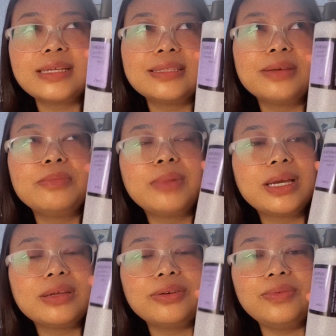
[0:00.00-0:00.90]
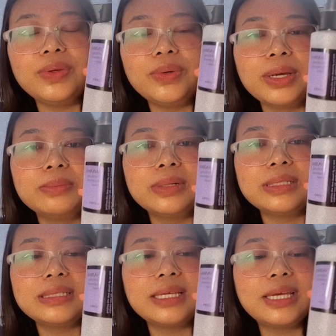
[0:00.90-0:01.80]
except magi review yam
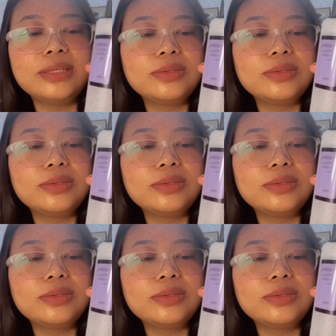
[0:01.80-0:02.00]
phazay,